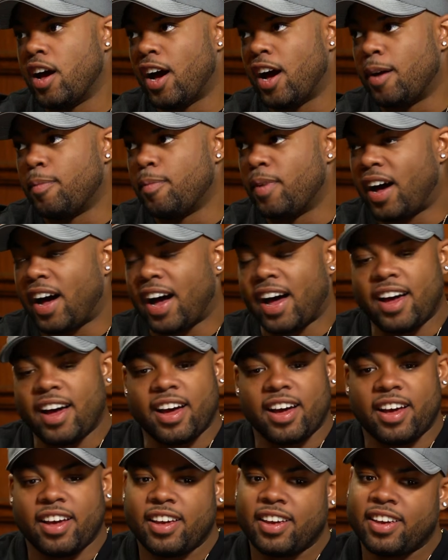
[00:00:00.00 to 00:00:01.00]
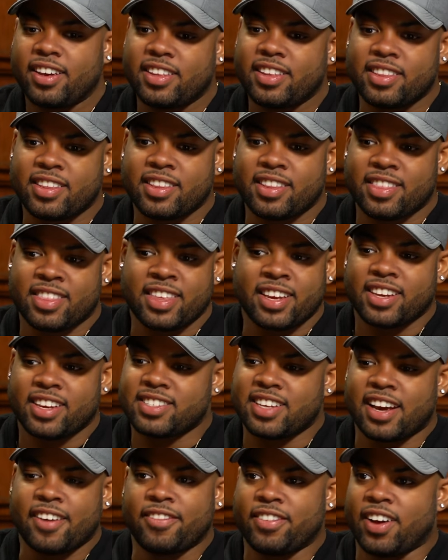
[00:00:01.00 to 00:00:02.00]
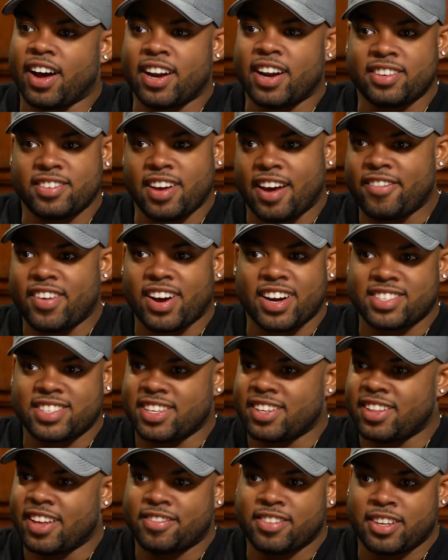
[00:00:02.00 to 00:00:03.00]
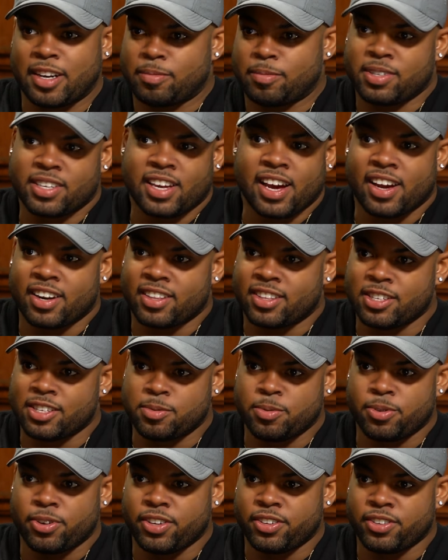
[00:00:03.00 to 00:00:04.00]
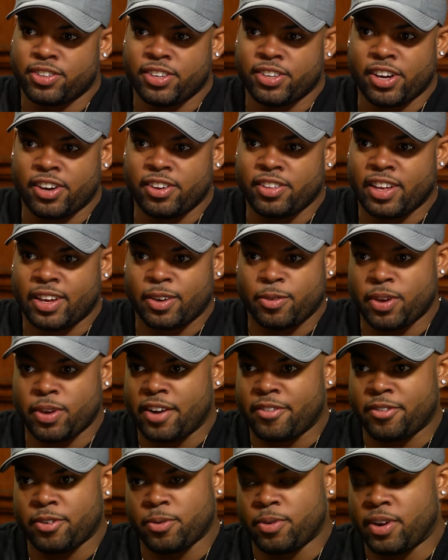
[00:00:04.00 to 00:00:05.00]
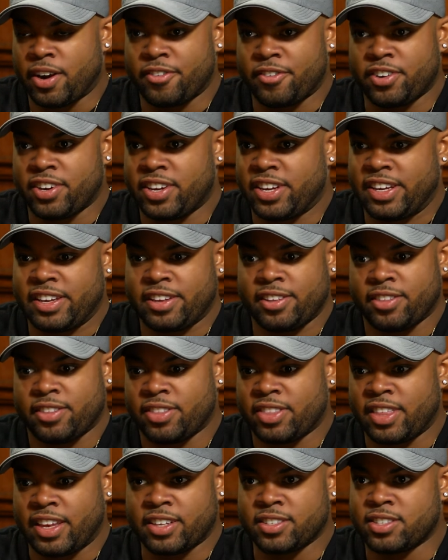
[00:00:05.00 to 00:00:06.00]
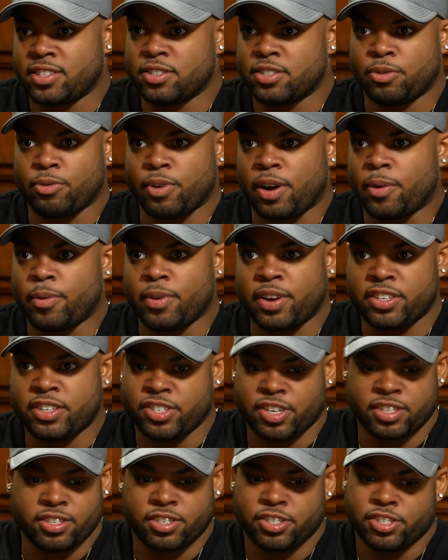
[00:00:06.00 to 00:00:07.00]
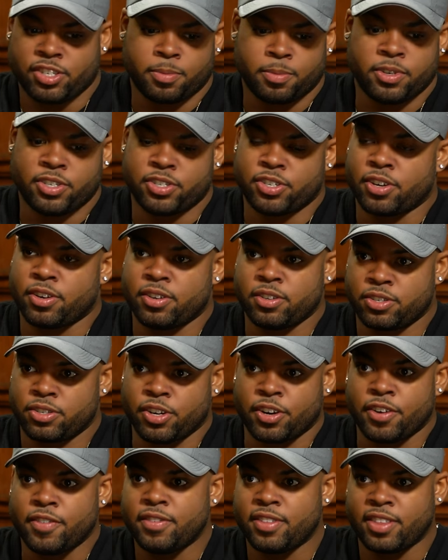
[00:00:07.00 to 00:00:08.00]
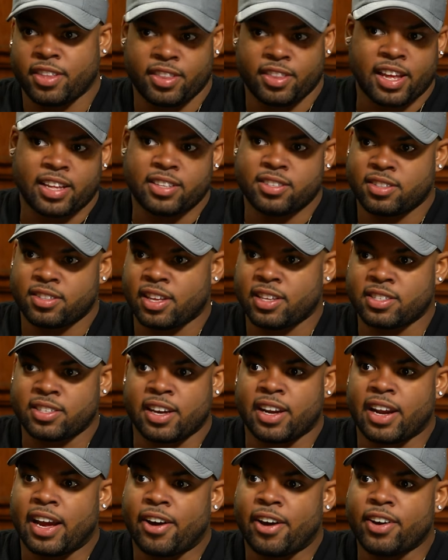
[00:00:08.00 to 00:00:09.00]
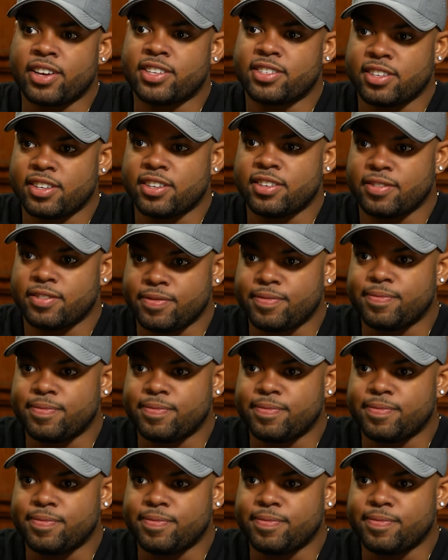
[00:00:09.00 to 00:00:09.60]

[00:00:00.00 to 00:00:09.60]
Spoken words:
I've honestly left it up to God at this point, you know, like whatever he thinks is the right way, justice should be served, then that's kind of how I see it.